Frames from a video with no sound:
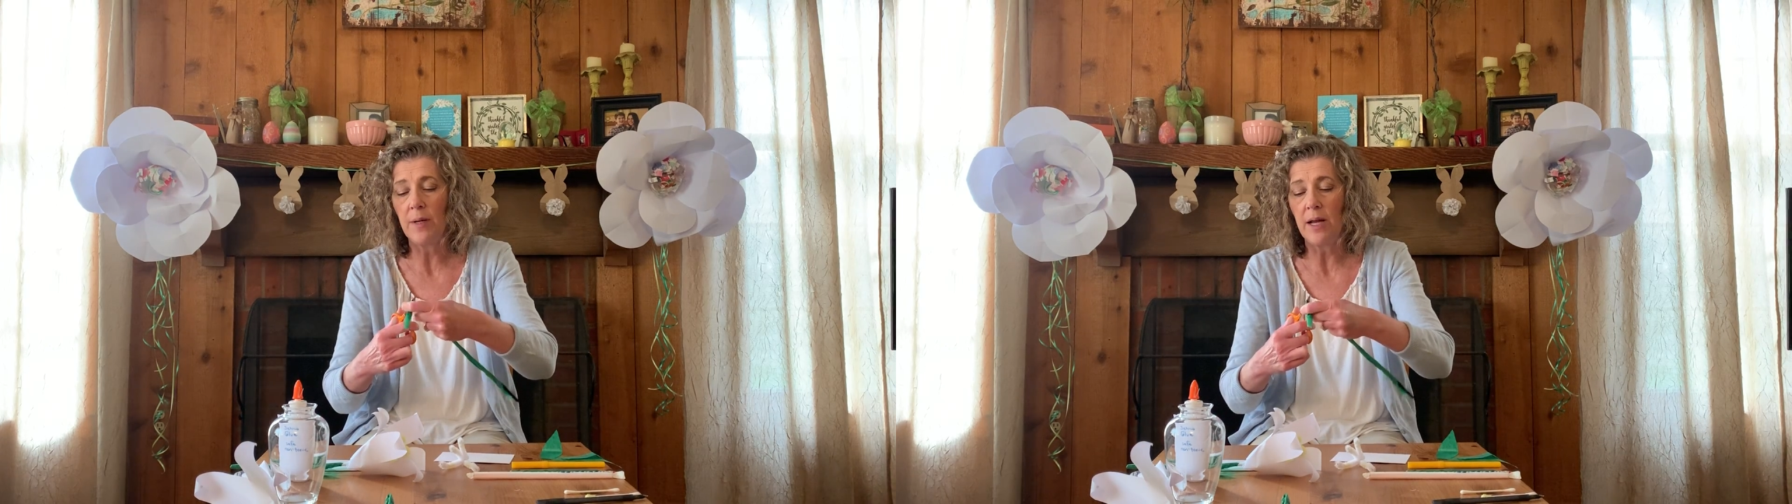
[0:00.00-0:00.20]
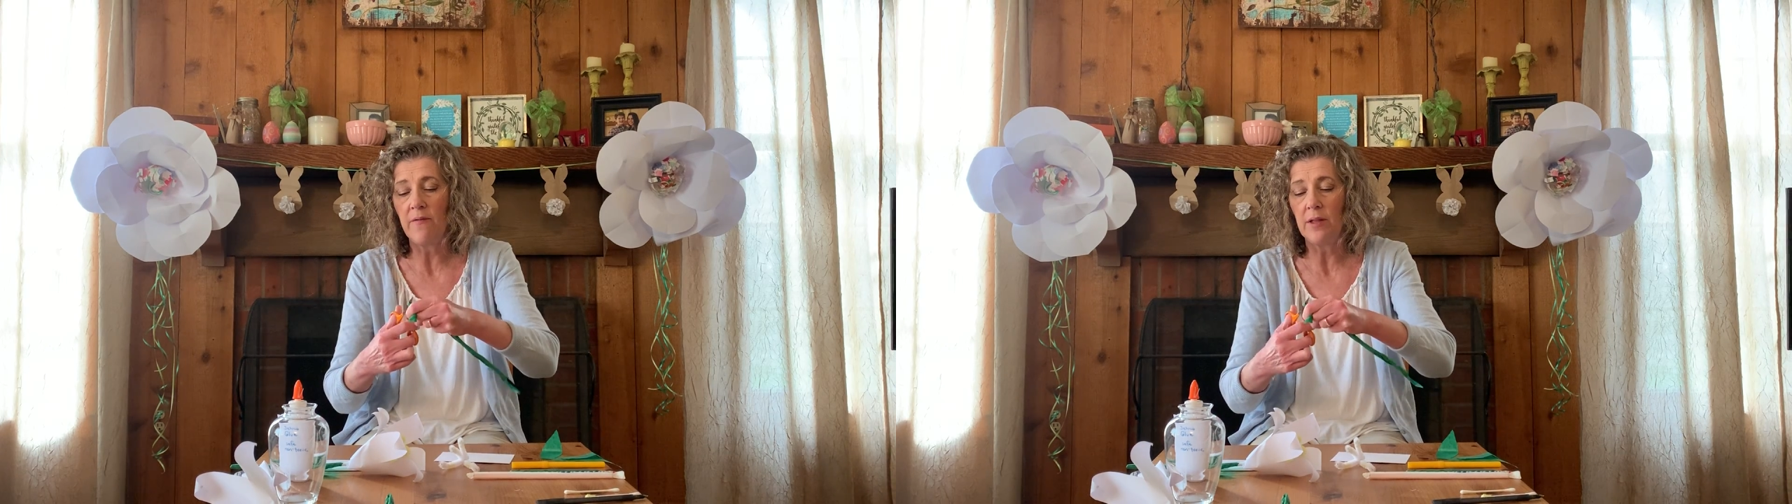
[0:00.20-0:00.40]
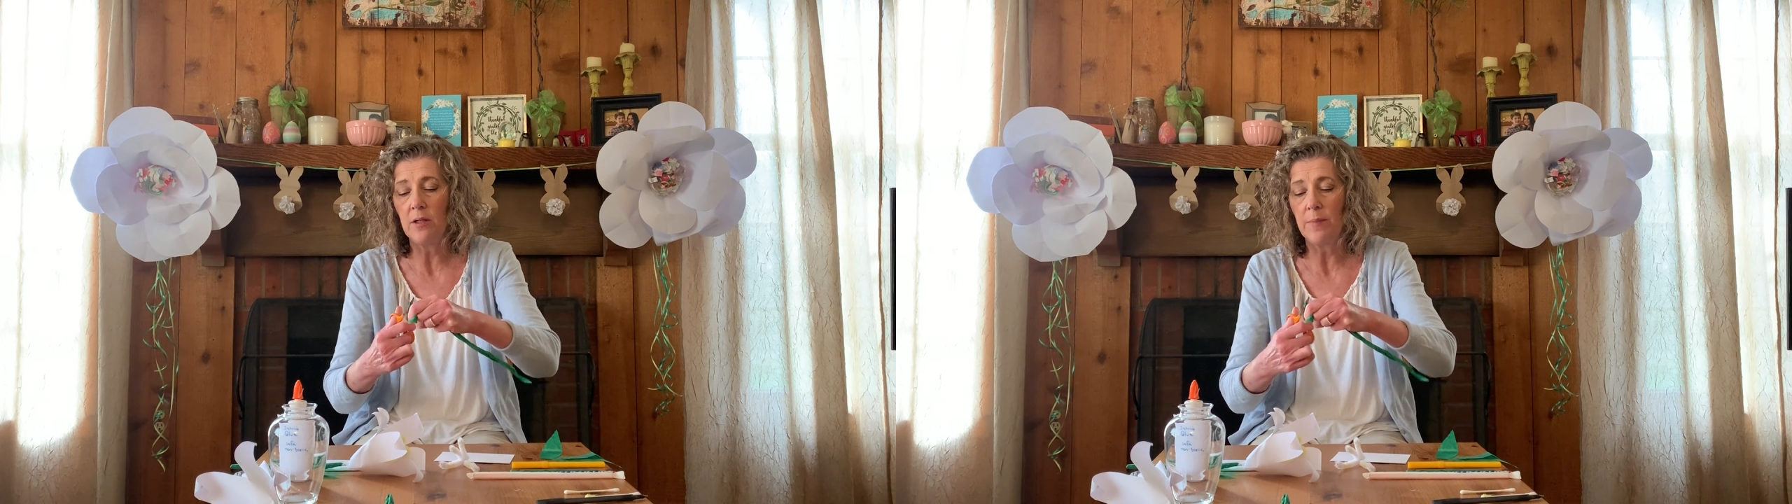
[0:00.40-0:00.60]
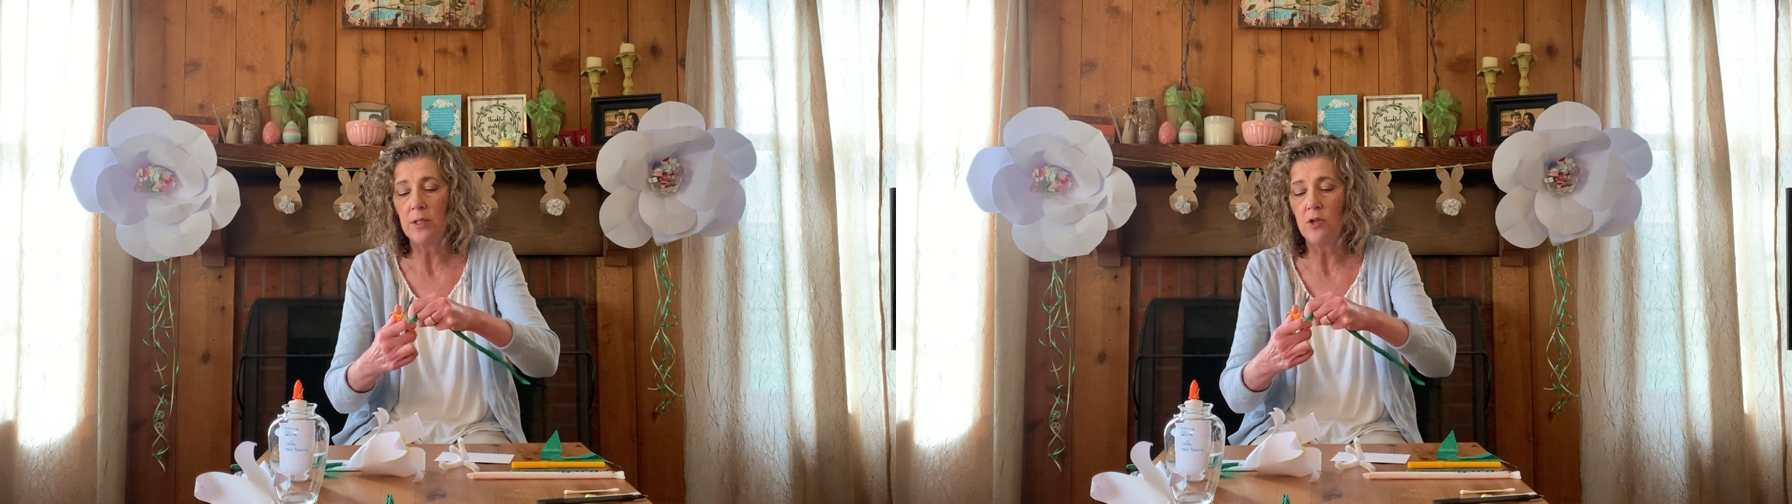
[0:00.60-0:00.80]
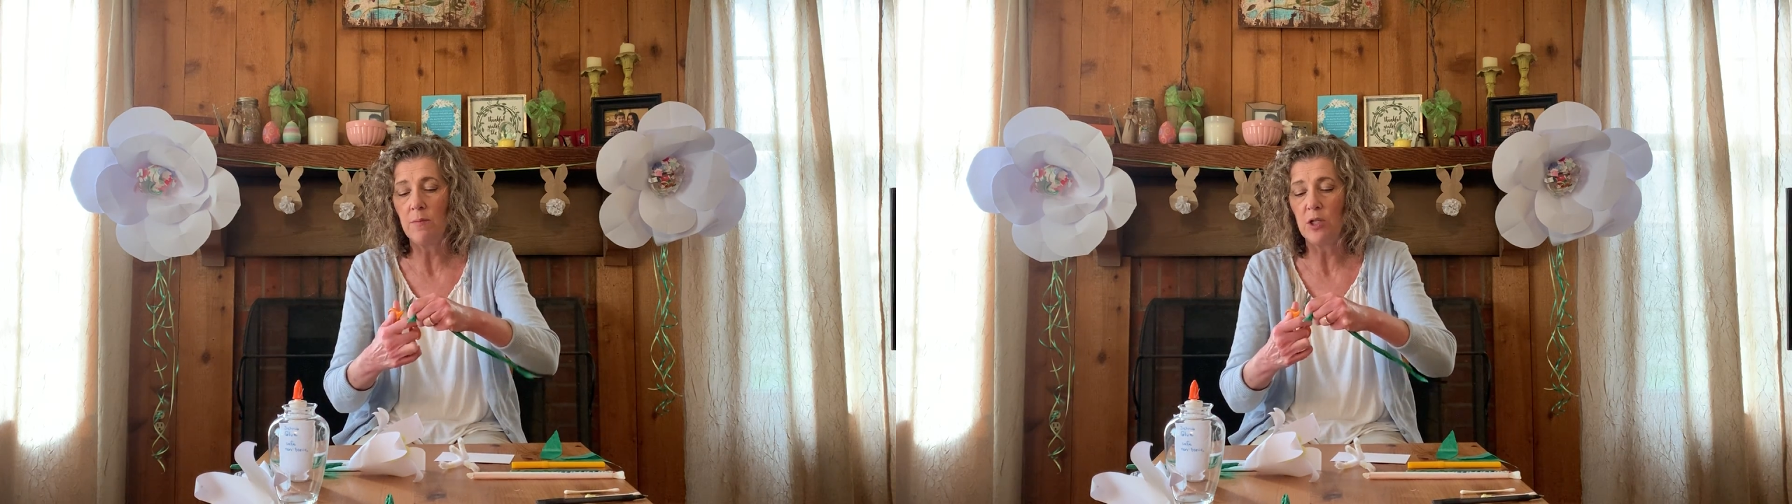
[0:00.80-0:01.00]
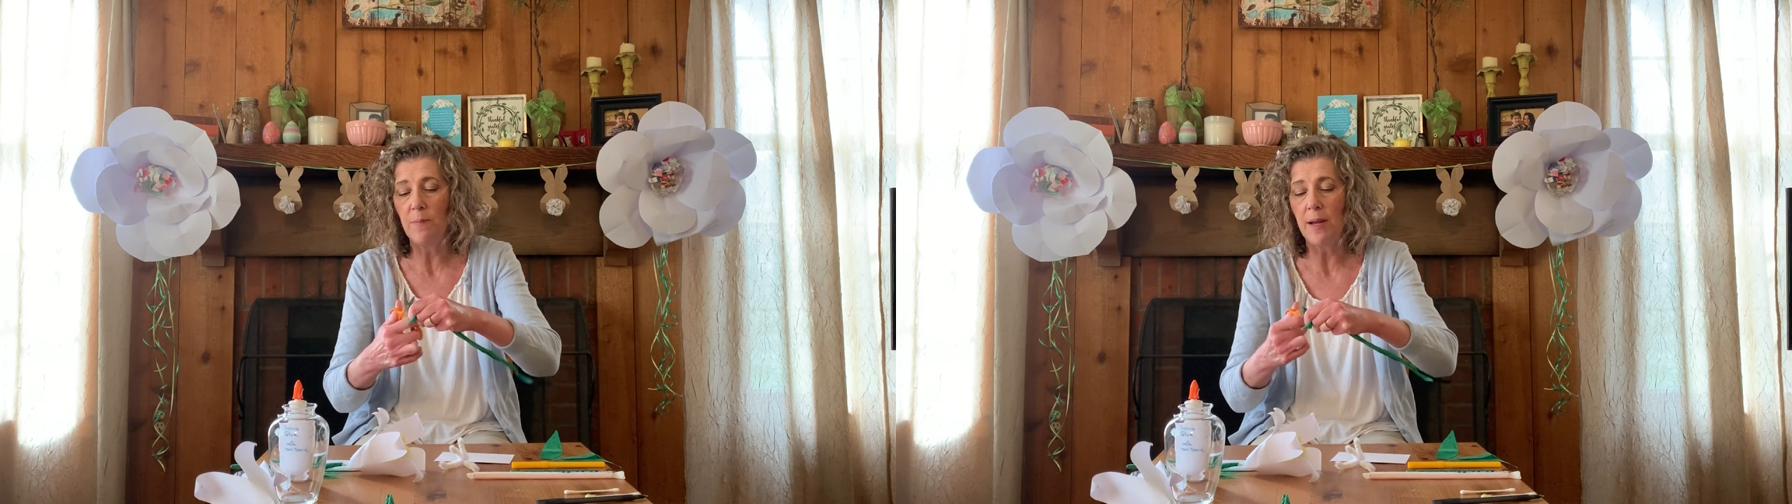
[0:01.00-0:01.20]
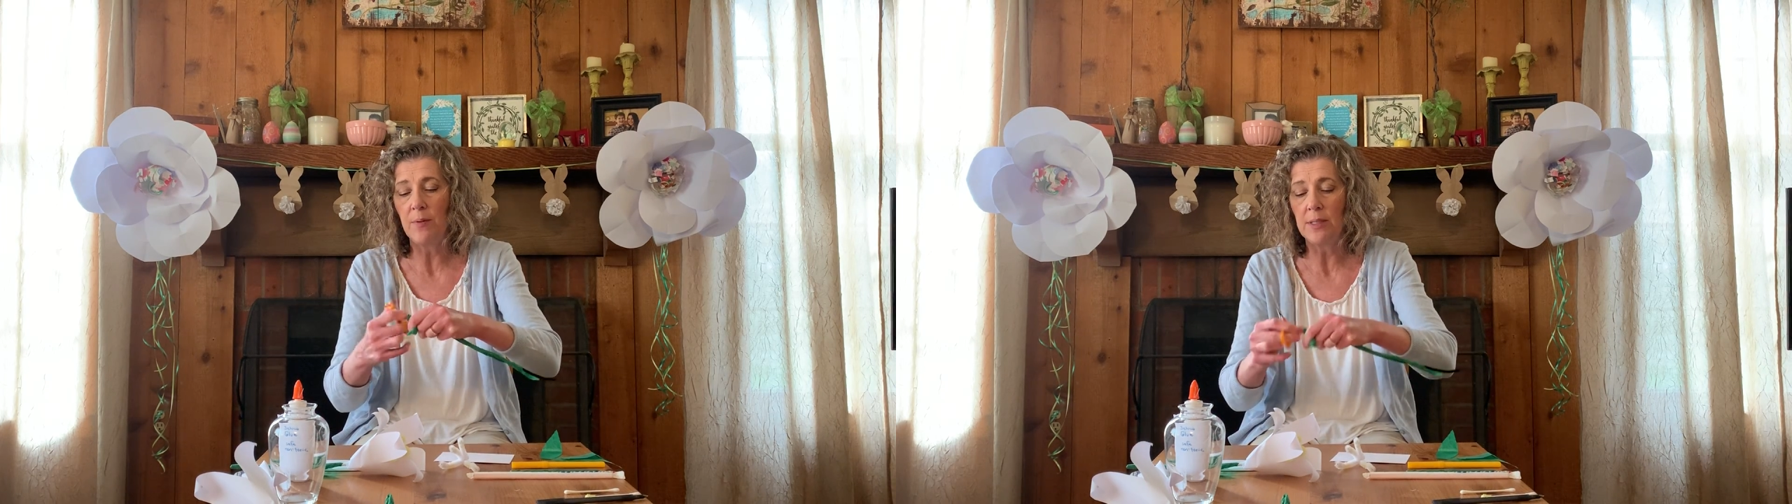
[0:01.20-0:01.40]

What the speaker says: I have a little bit too much paper